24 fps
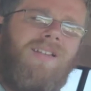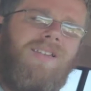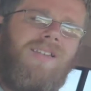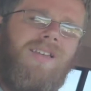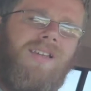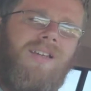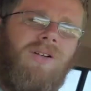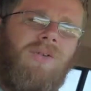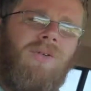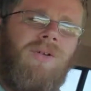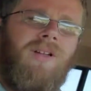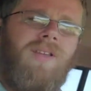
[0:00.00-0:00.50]

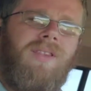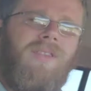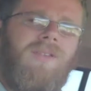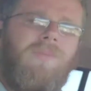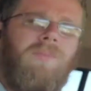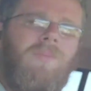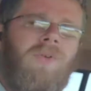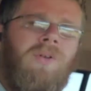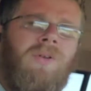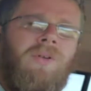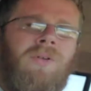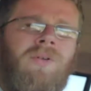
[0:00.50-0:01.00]
Tell you what, the
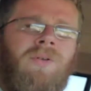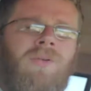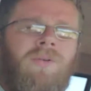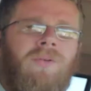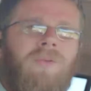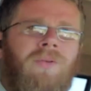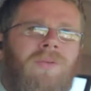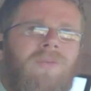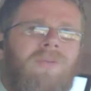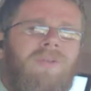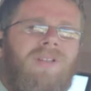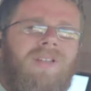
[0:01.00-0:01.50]

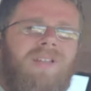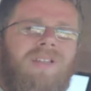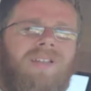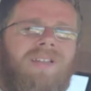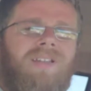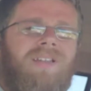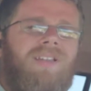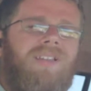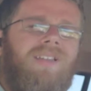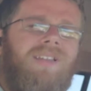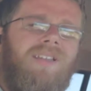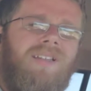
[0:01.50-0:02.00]
mood
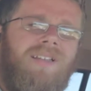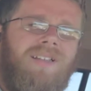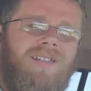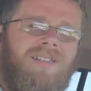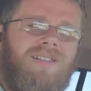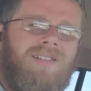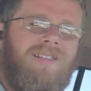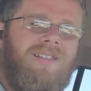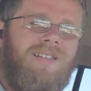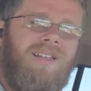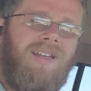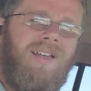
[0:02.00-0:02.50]

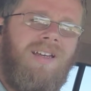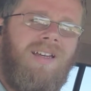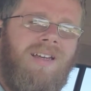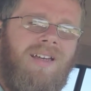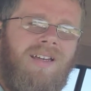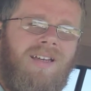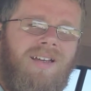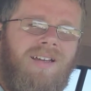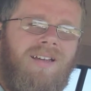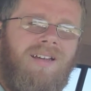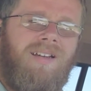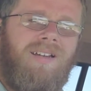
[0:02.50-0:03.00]
is
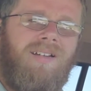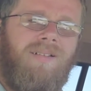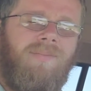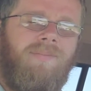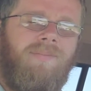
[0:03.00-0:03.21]
uh,